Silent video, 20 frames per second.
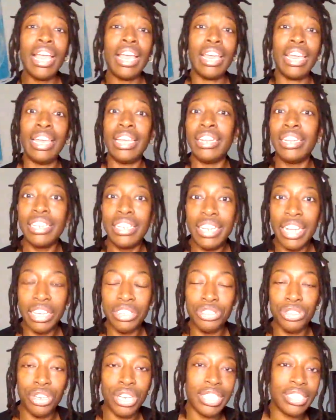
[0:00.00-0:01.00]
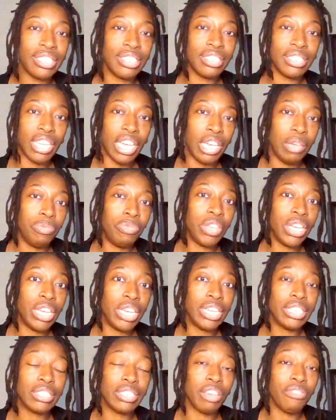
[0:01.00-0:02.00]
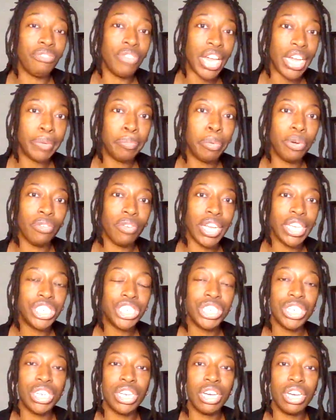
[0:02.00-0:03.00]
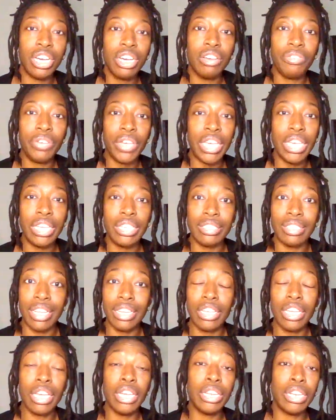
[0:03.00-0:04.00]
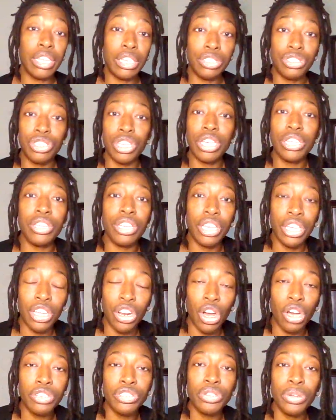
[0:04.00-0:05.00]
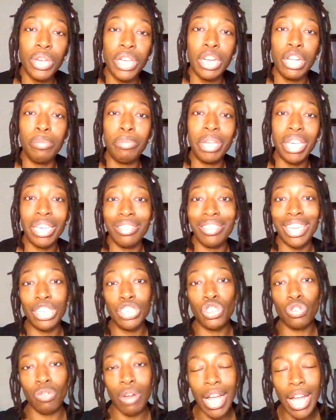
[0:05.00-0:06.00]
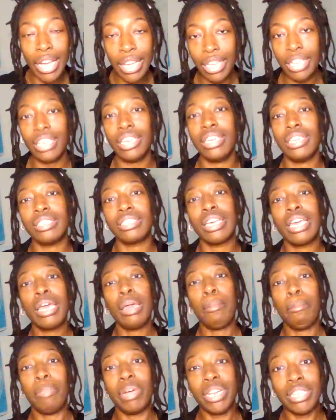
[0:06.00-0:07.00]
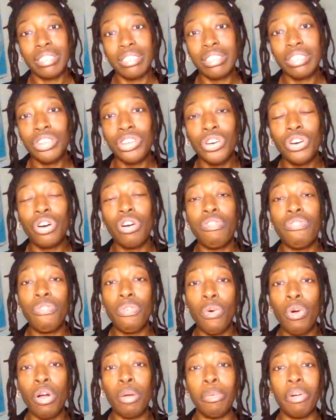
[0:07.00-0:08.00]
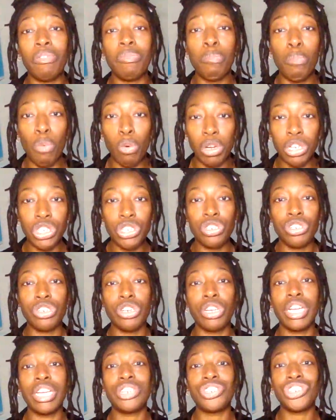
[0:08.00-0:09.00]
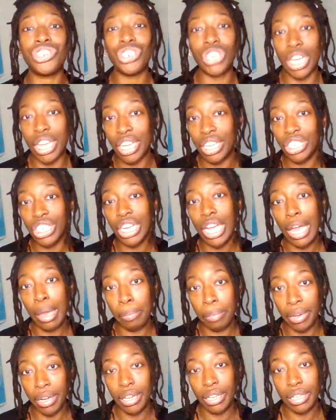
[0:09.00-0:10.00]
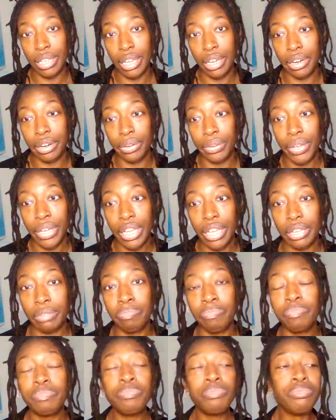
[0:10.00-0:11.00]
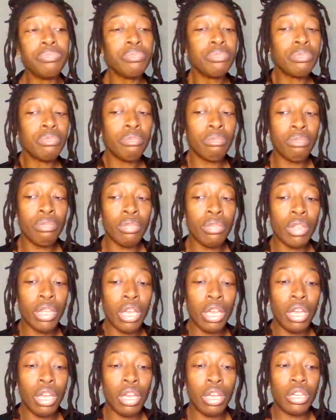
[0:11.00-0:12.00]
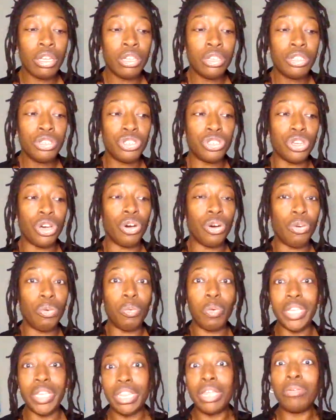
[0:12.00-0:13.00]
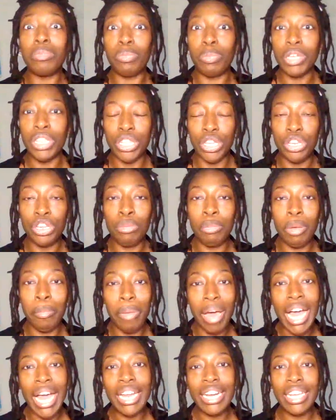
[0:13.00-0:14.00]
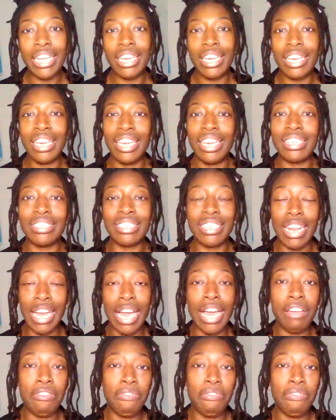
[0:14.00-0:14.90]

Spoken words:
In the desert, it's the same thing. It's evaporation of heat. It's like, it could also end up being that dry heat, but it's still a form of moisture exchange happening there, okay? So with the human body, it's not